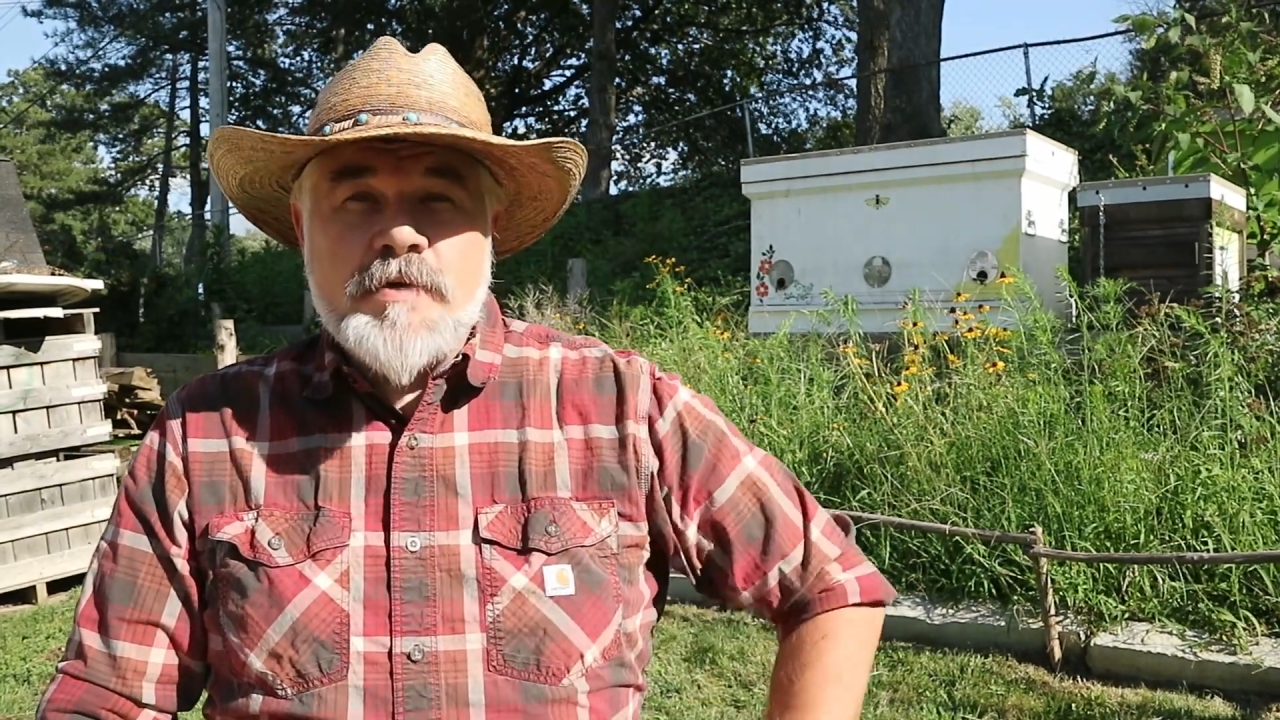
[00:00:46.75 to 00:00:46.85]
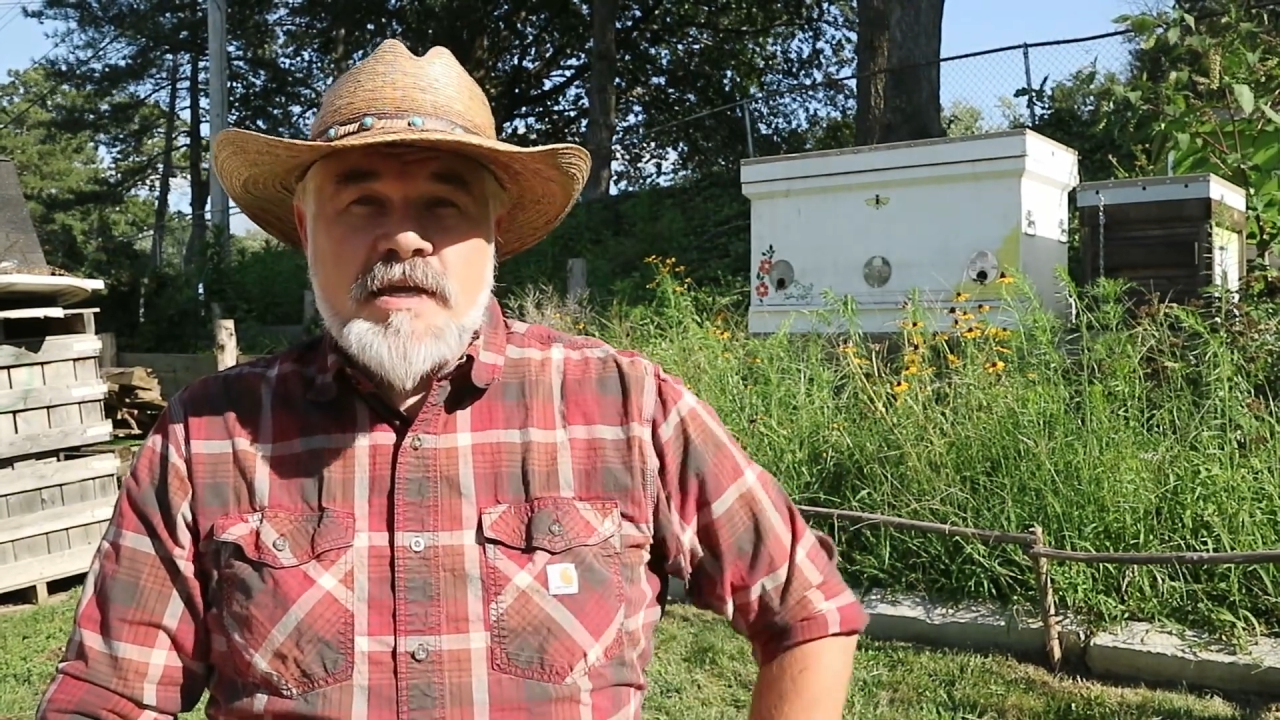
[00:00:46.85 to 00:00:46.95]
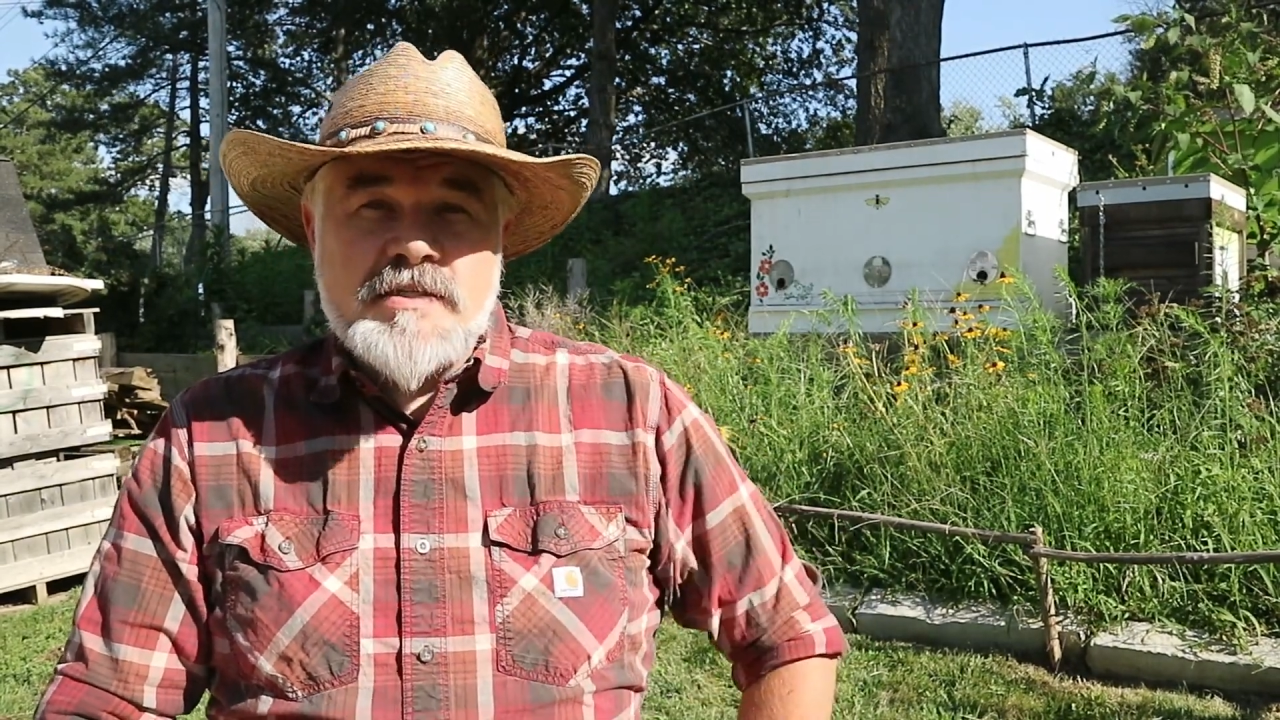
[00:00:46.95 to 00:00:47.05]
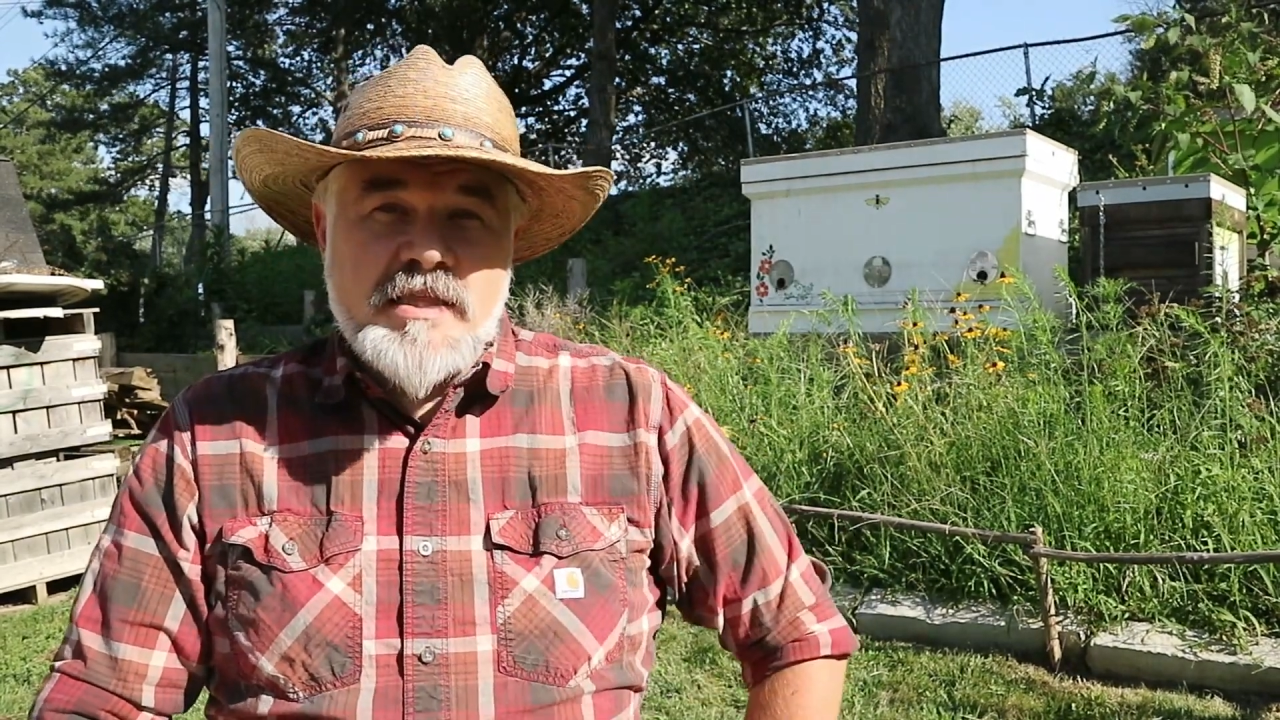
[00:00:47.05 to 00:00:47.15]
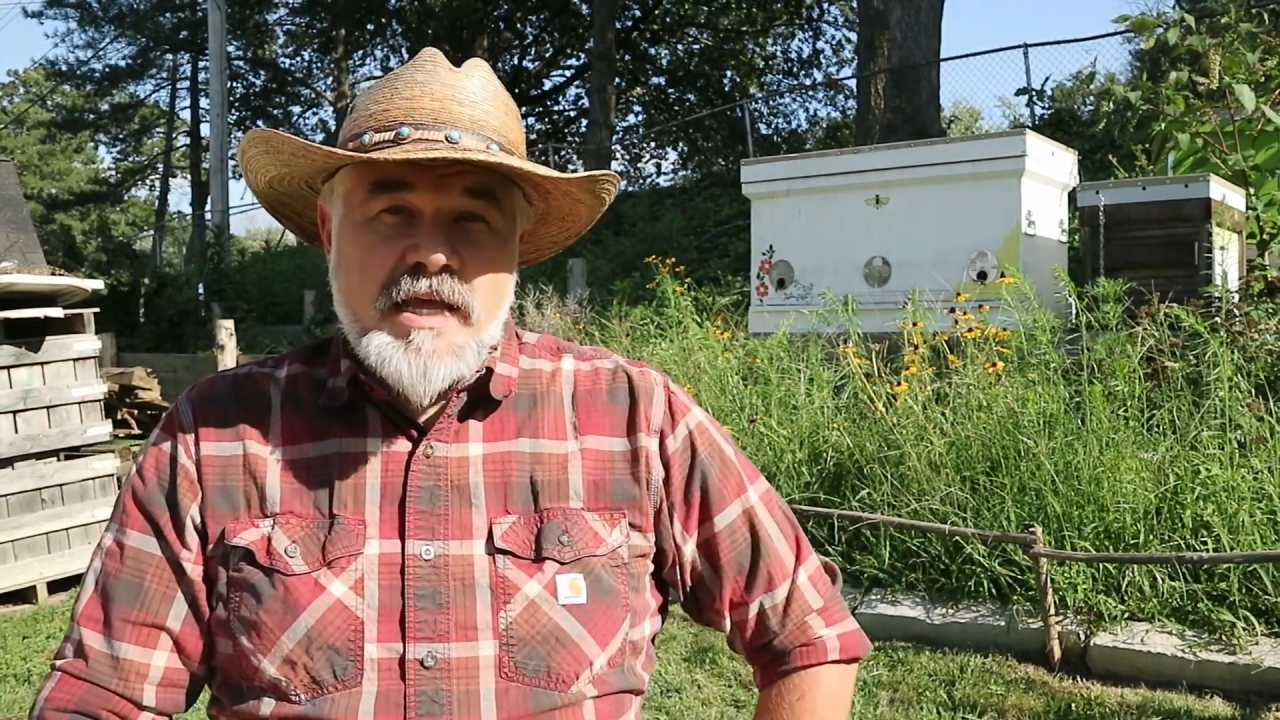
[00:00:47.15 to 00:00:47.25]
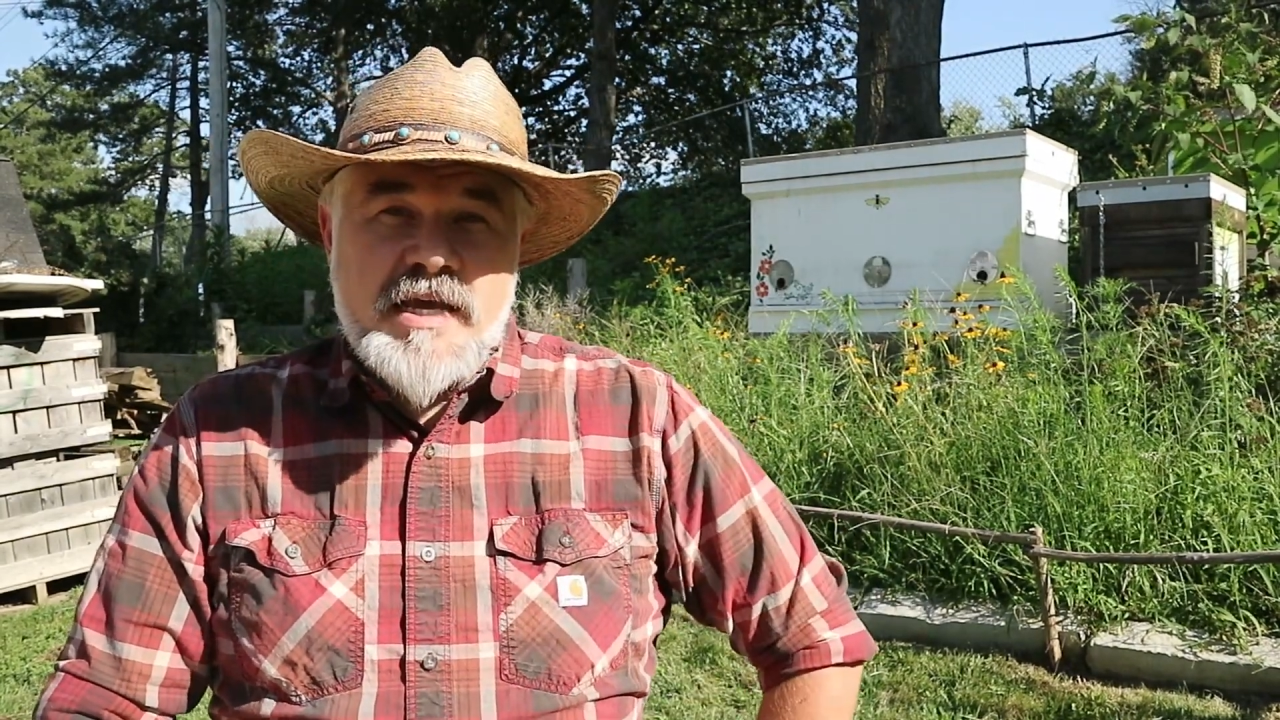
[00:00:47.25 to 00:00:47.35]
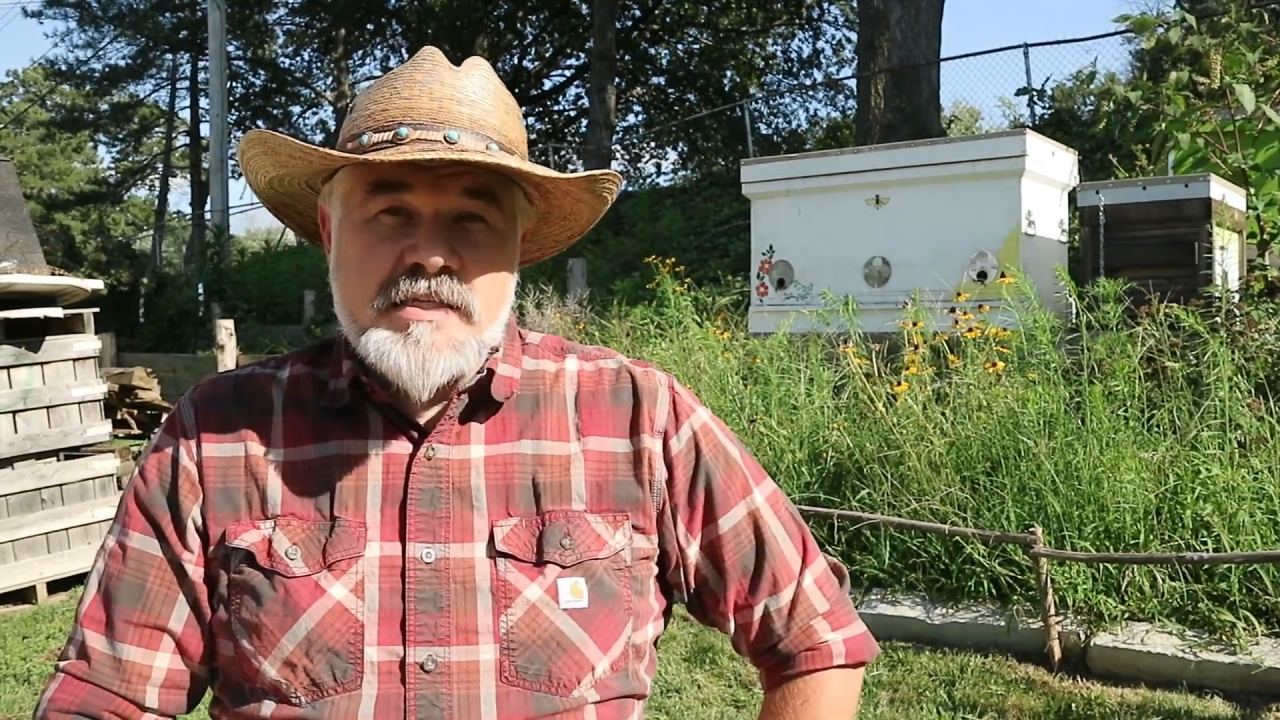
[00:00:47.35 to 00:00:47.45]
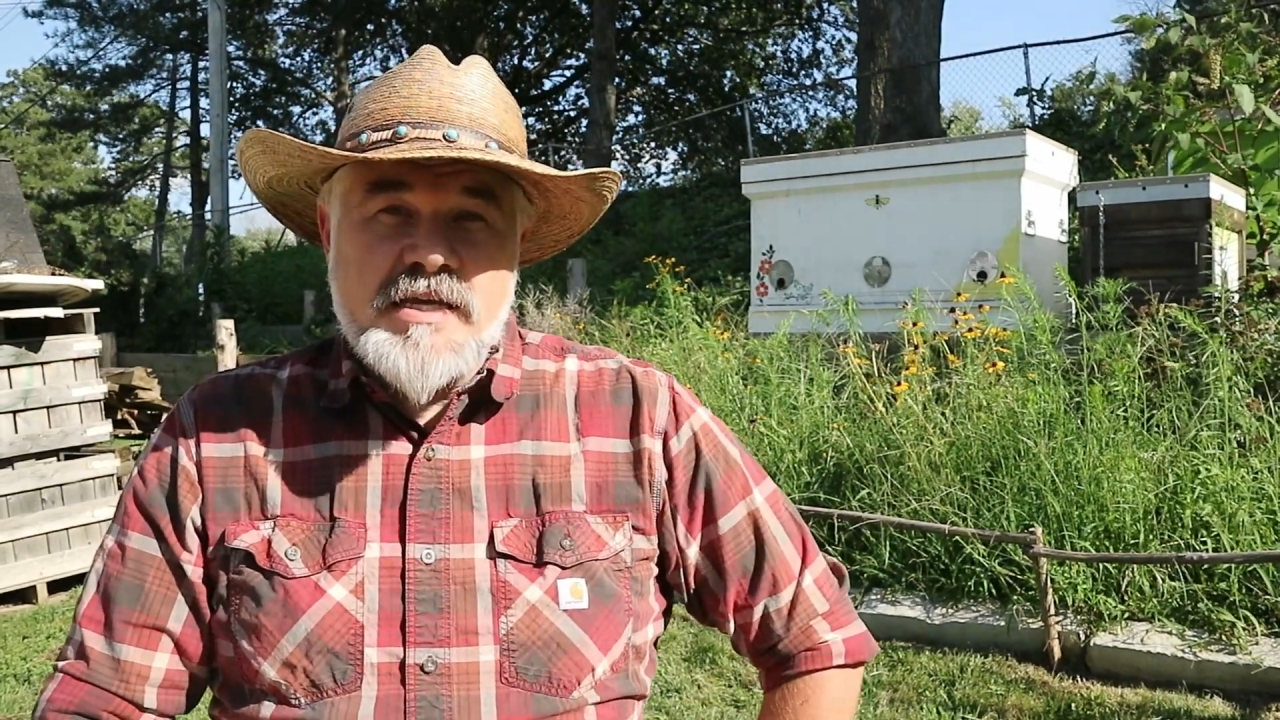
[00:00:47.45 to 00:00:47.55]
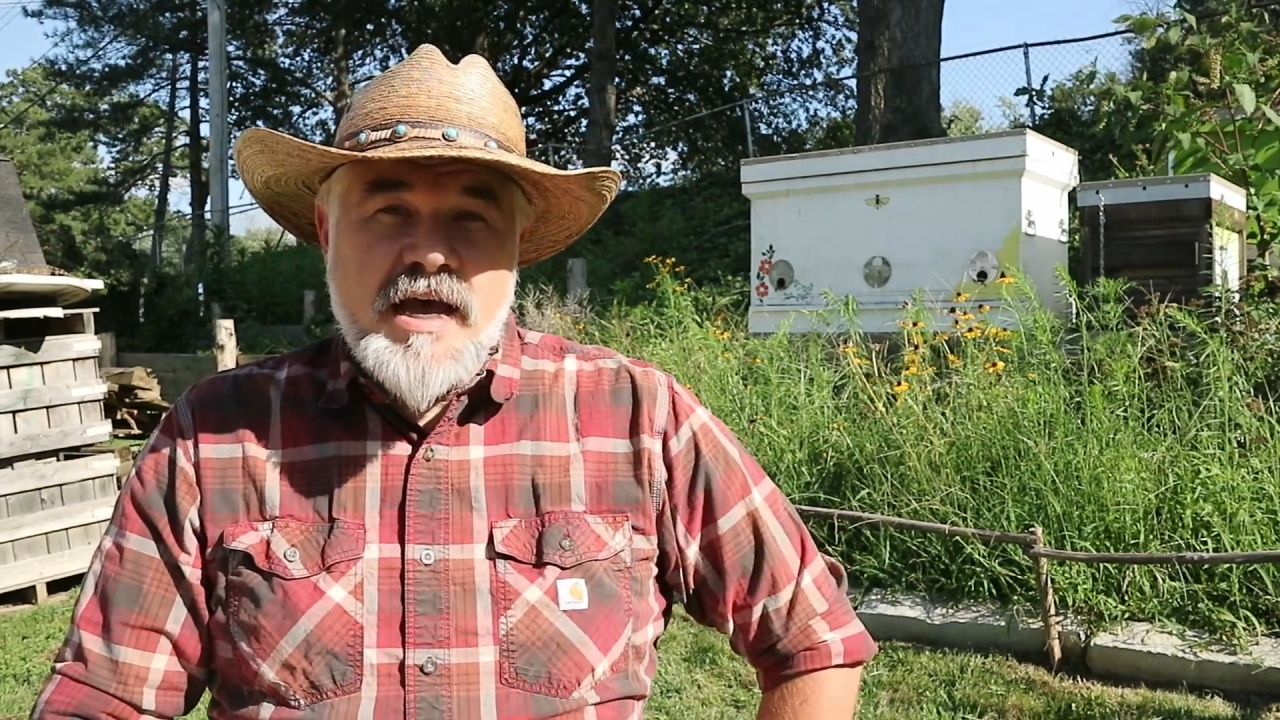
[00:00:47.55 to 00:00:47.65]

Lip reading: bees in Layens